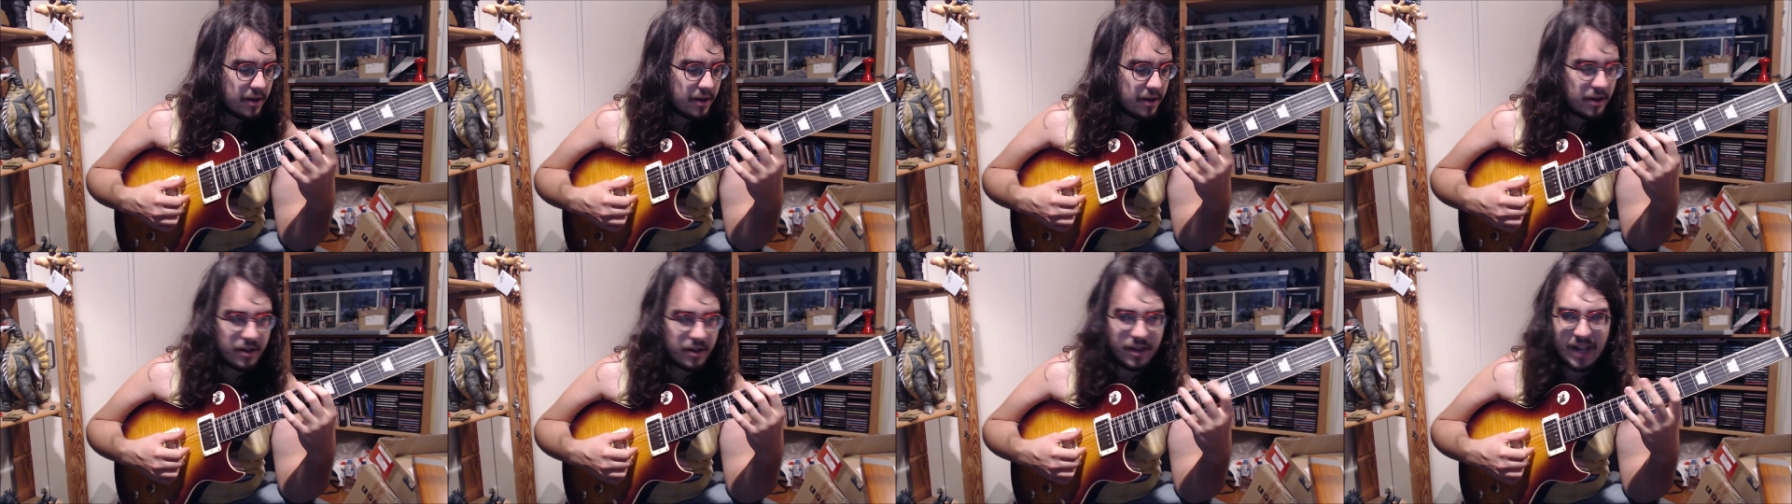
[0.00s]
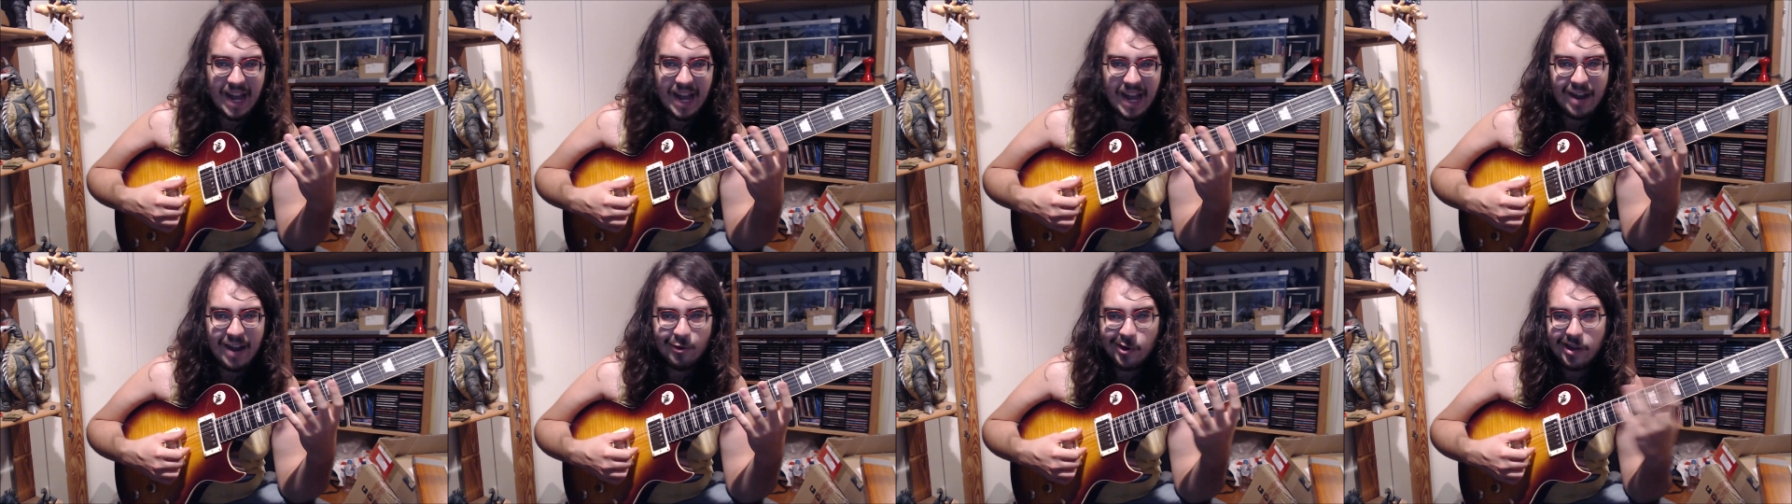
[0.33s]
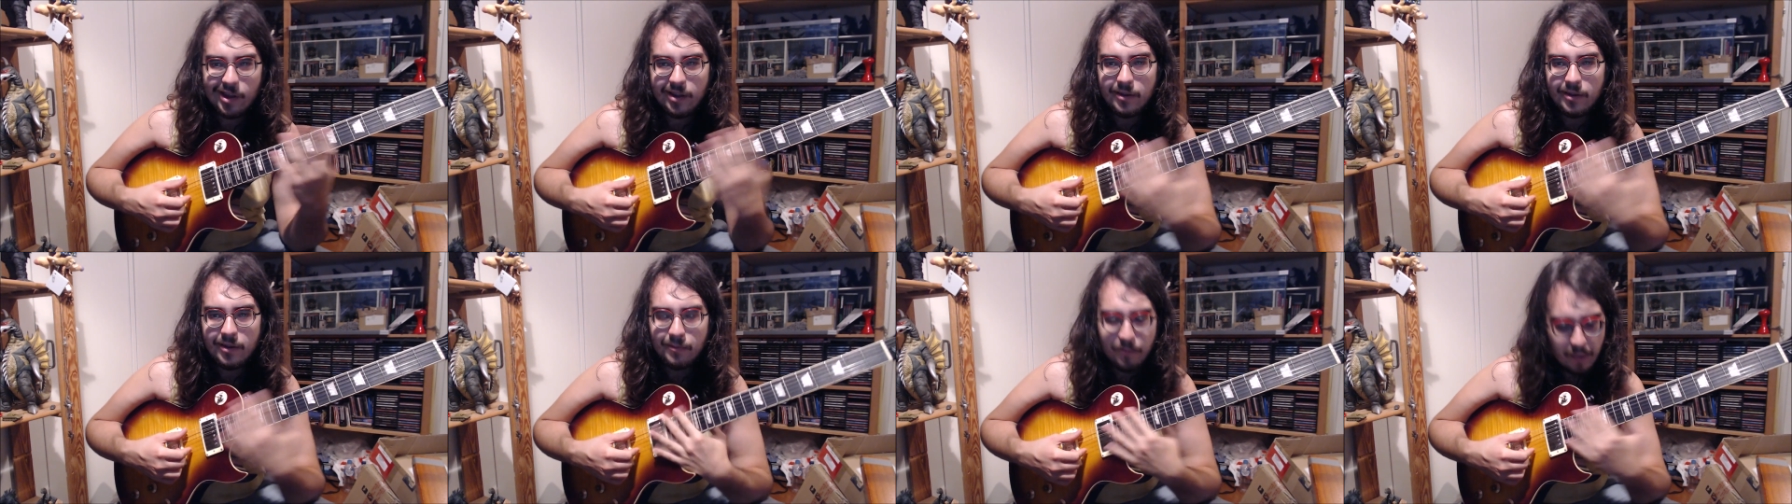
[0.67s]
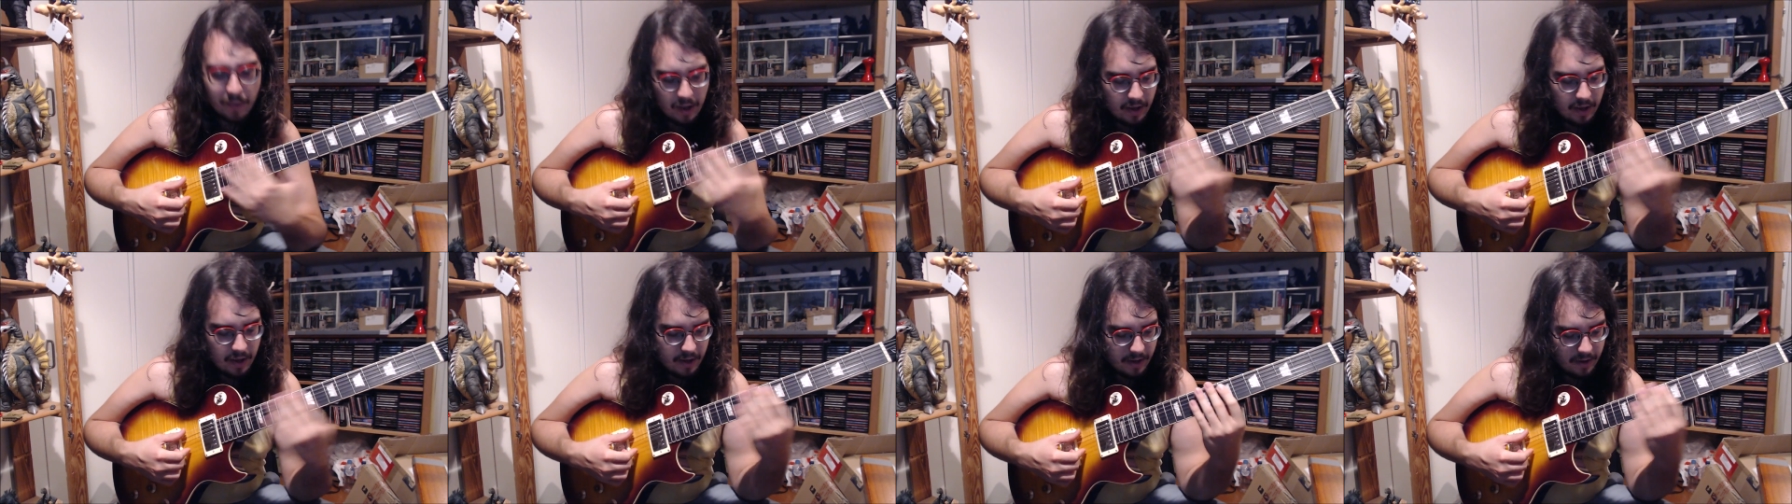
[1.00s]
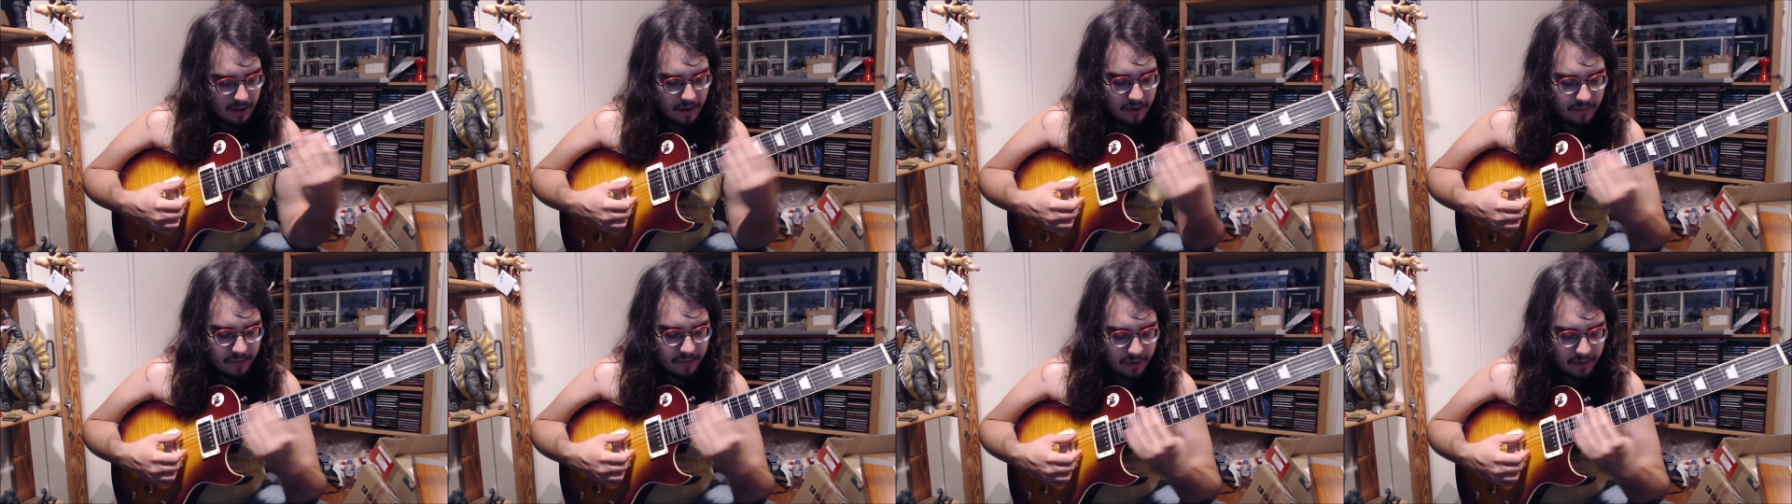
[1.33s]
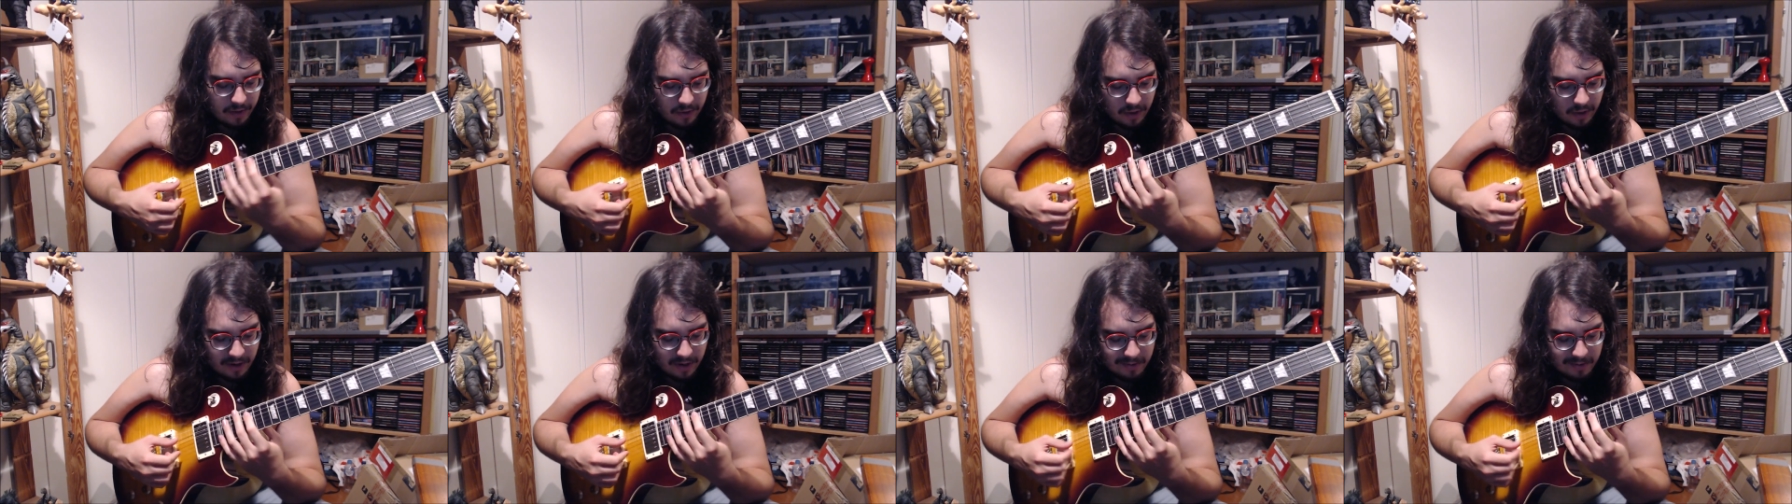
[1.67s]
cloudy over the
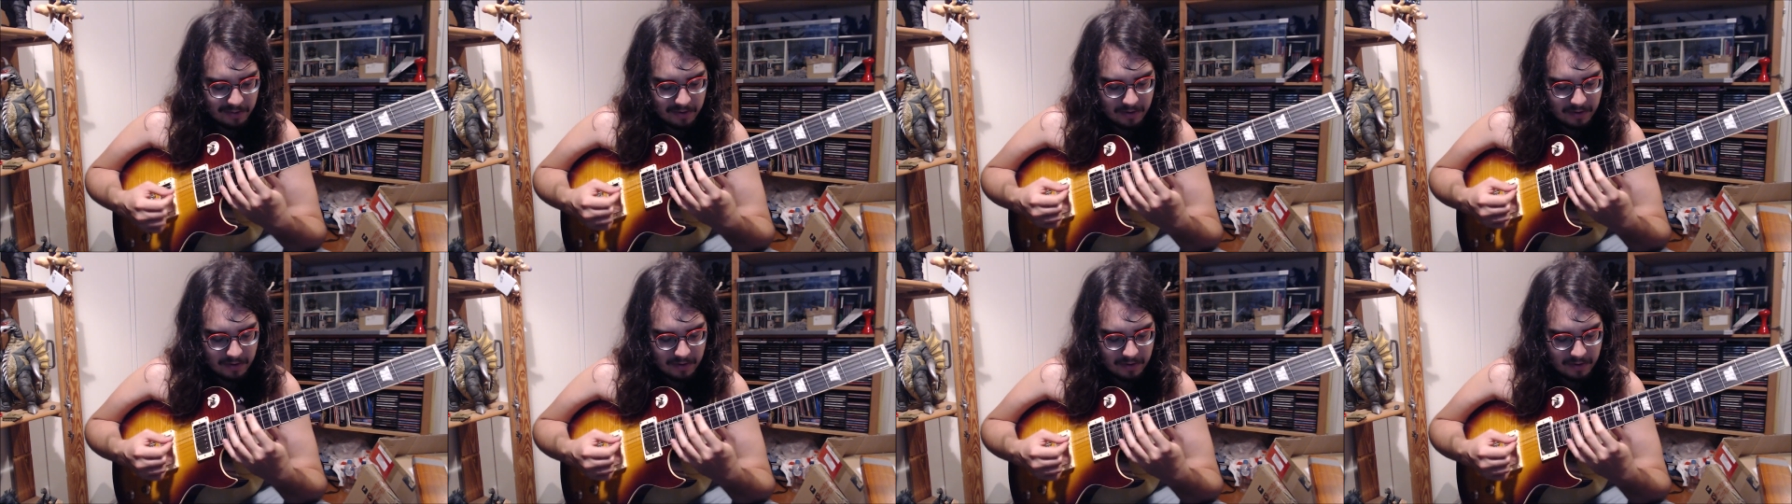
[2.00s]
top.